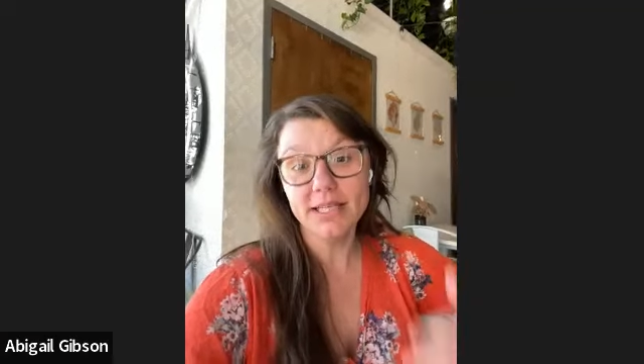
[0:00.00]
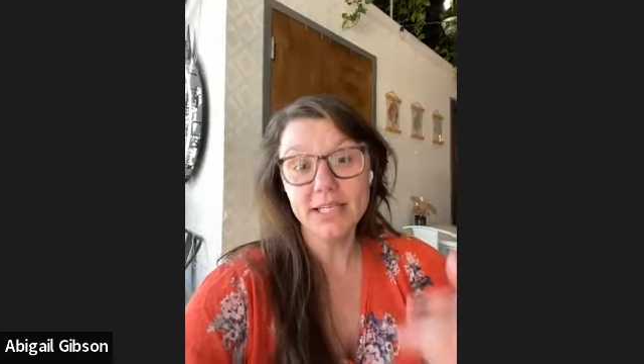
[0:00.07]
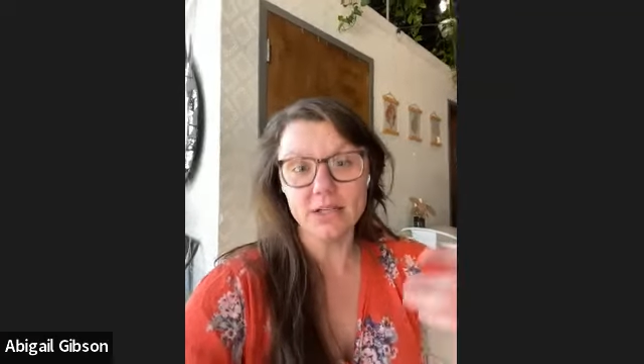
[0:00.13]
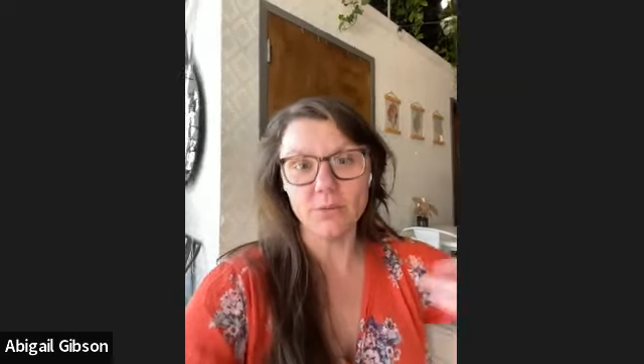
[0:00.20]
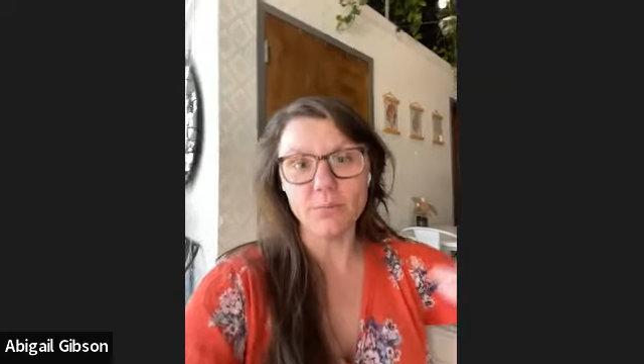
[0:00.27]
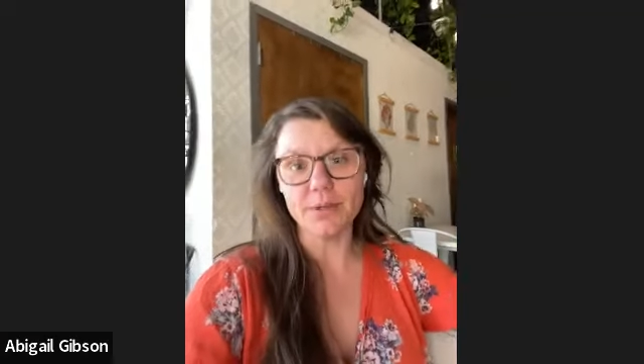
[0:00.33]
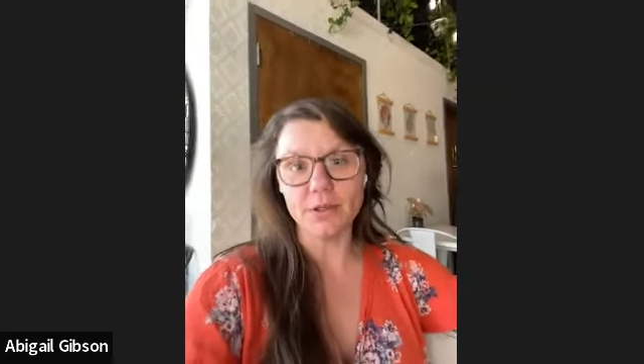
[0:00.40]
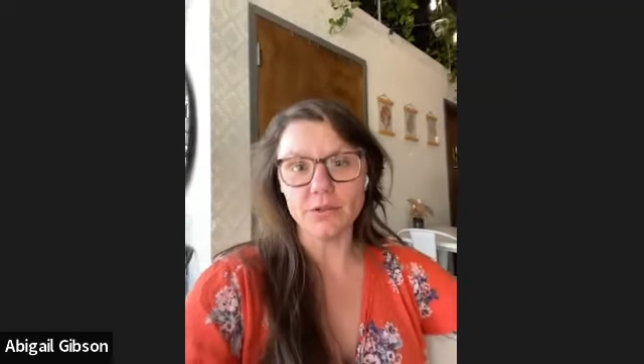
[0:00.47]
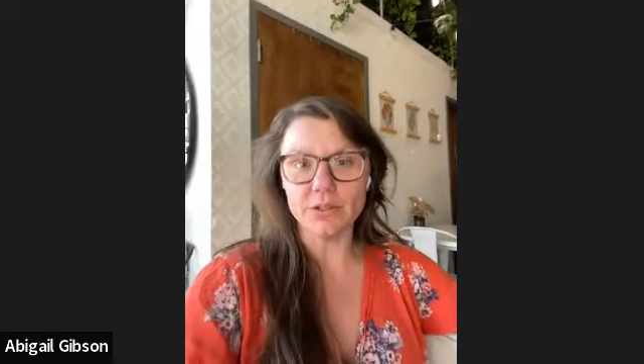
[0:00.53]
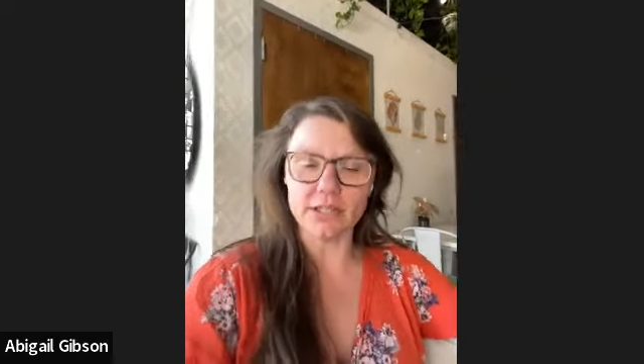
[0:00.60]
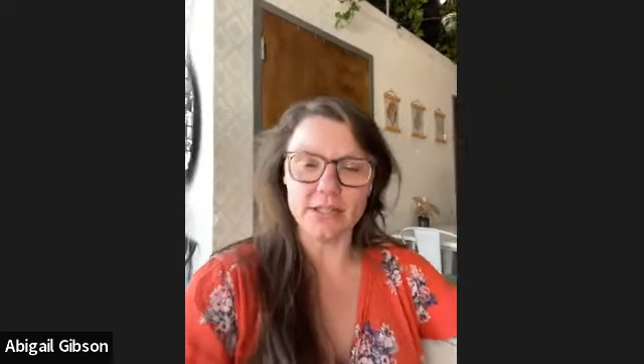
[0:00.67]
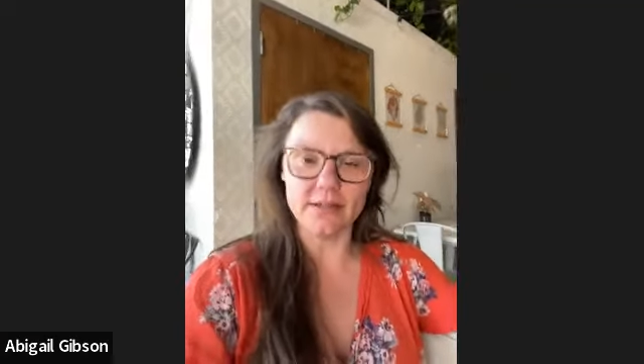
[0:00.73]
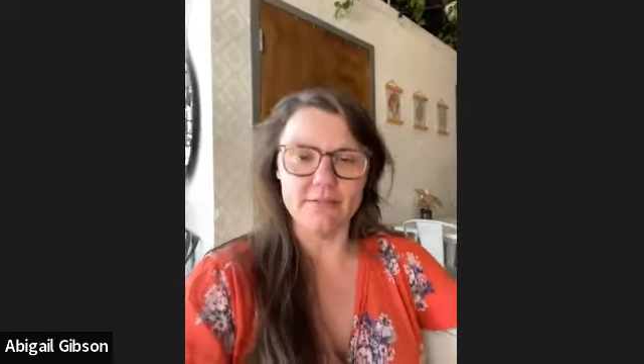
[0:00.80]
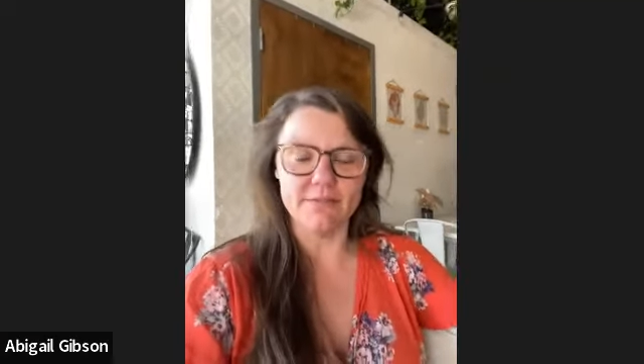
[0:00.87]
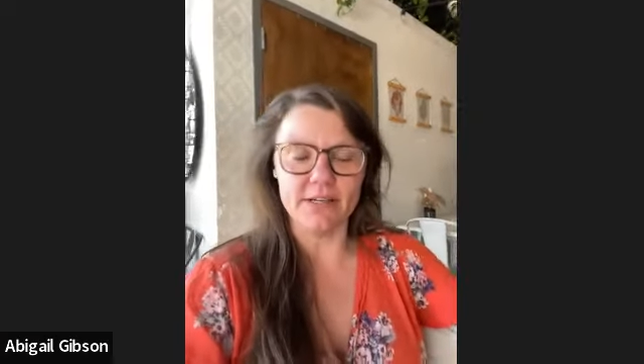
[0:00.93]
you know, build
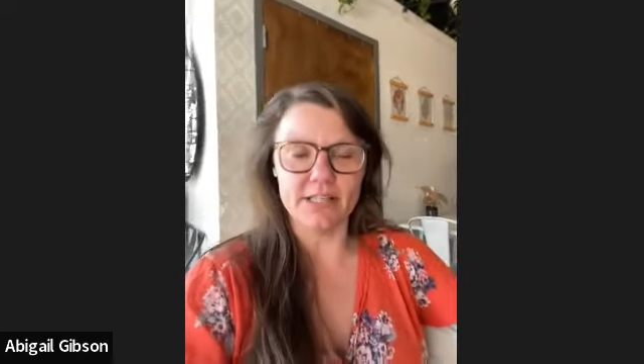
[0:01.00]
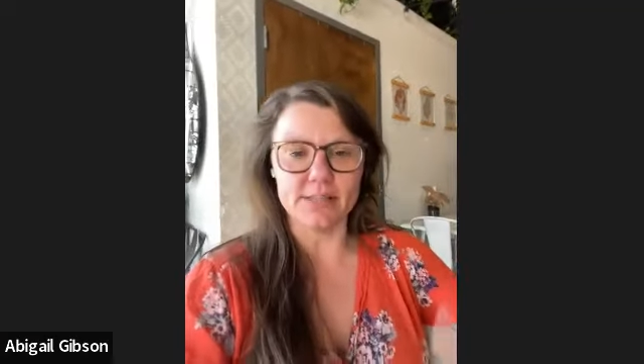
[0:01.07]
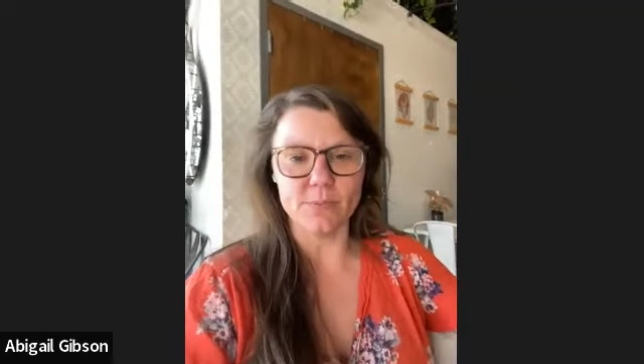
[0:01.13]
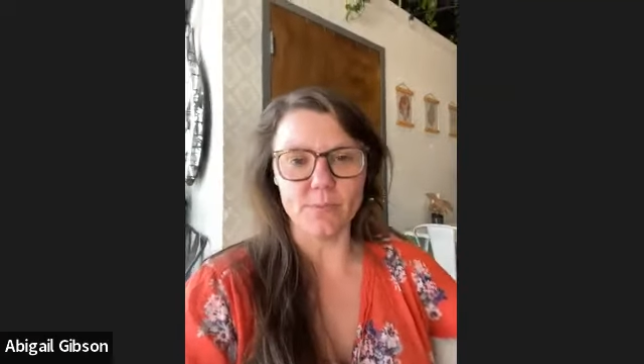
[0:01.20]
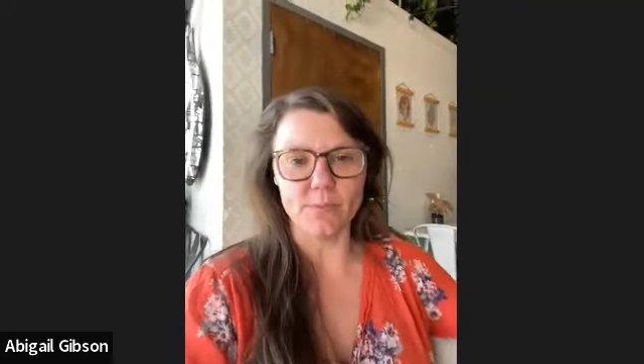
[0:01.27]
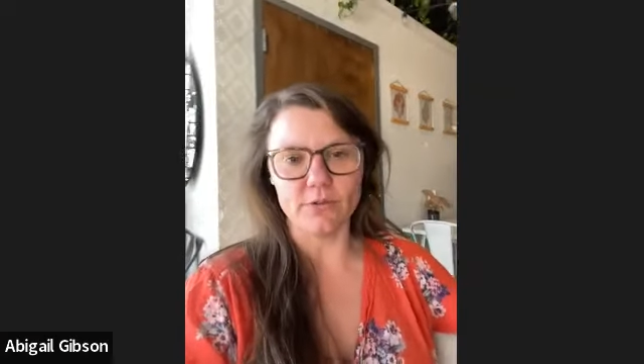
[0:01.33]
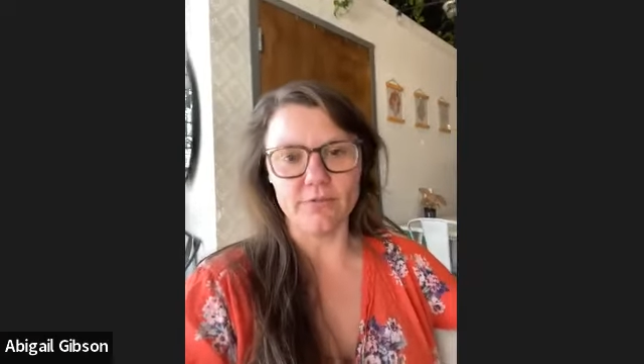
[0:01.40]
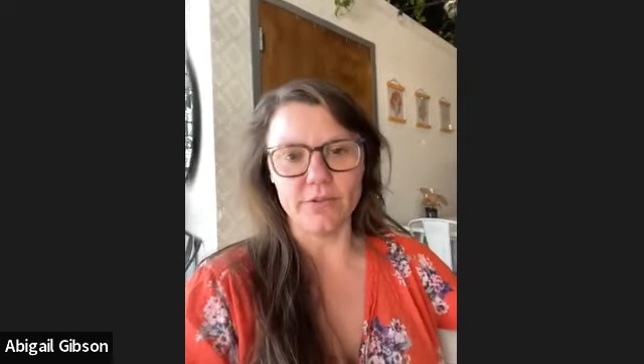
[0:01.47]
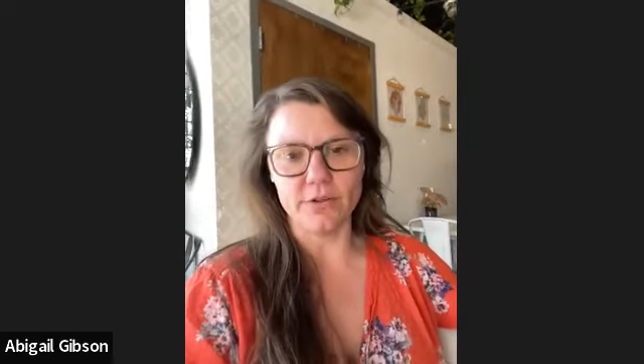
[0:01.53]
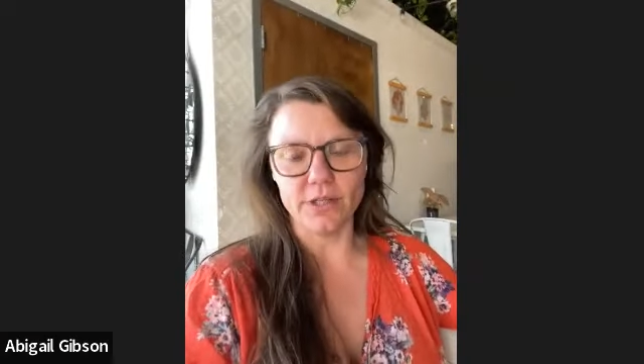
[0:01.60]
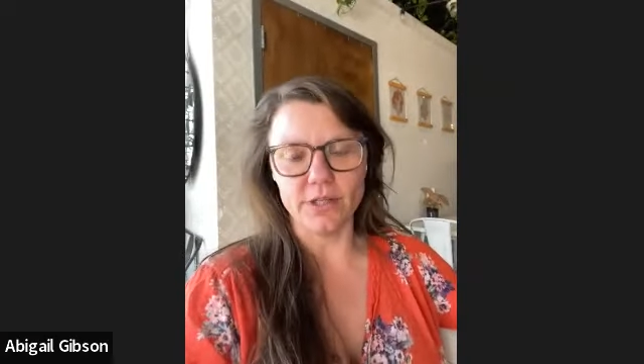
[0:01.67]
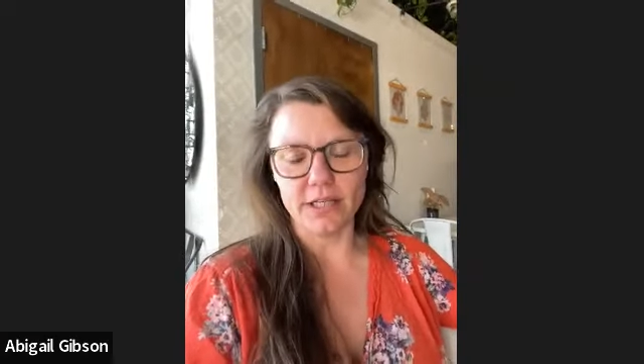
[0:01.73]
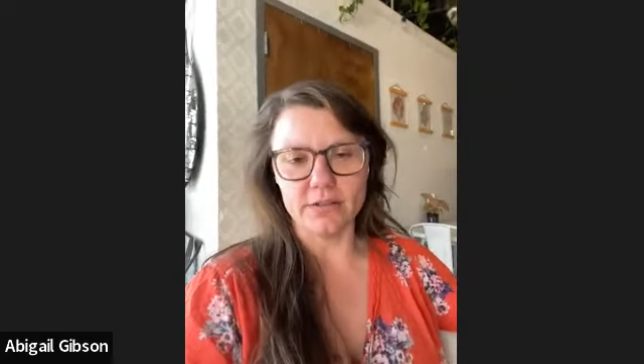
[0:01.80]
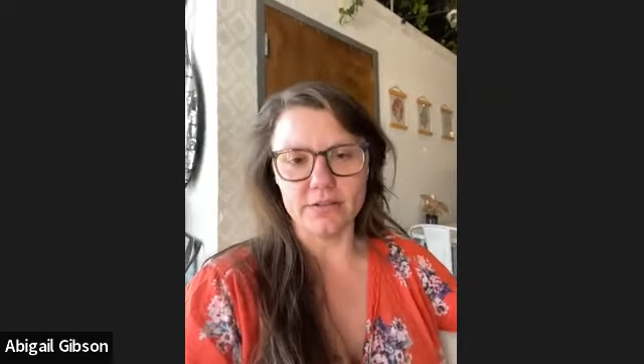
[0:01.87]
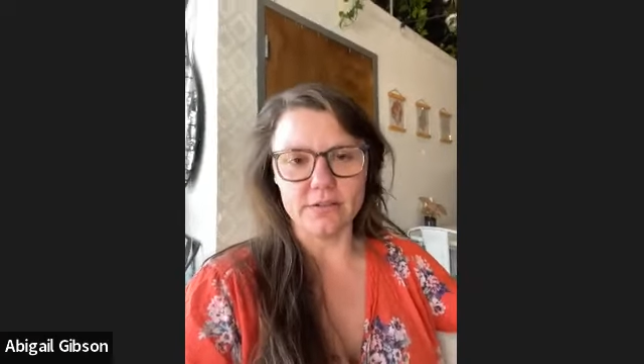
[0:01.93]
their investment
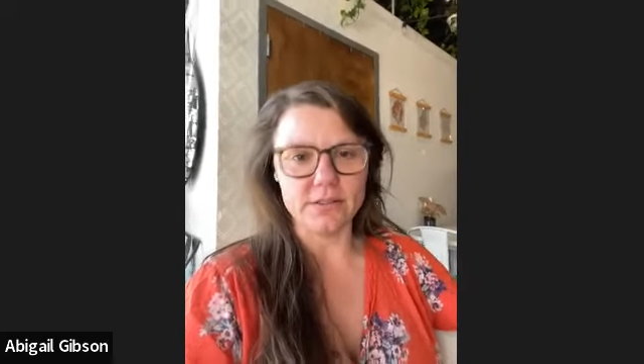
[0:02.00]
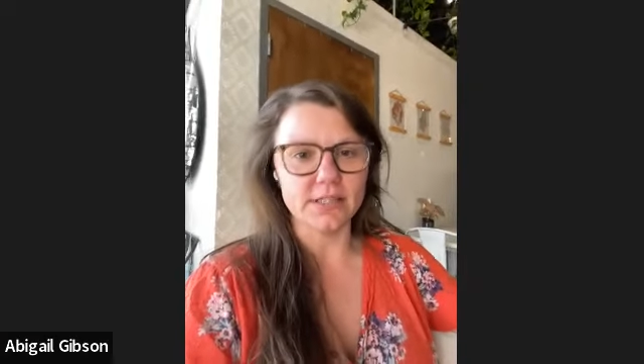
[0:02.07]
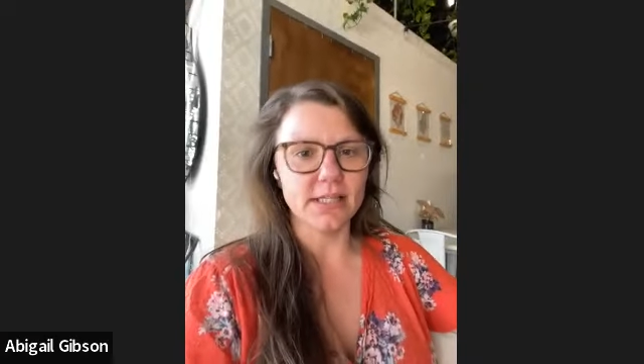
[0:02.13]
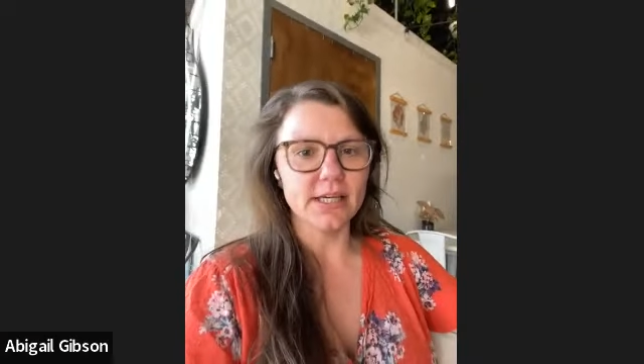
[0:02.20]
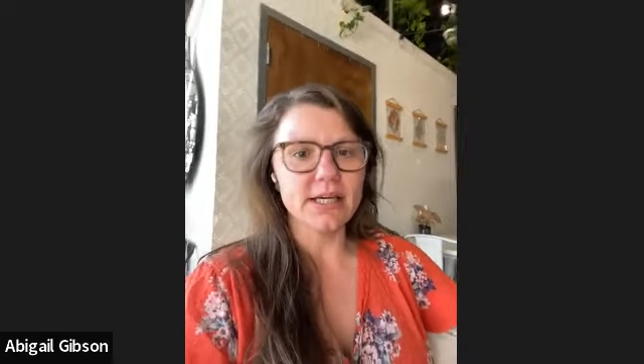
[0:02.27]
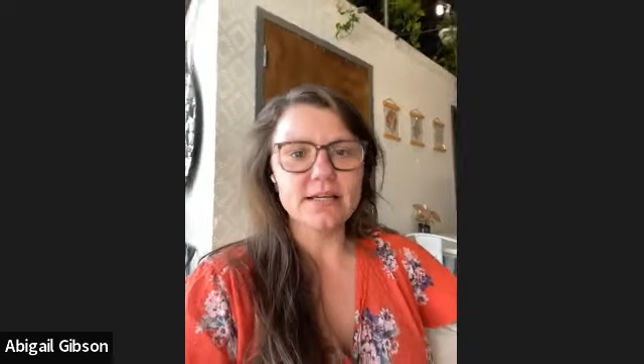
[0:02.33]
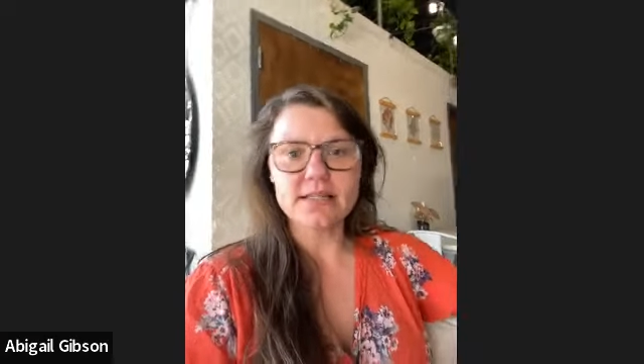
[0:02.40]
portfolios,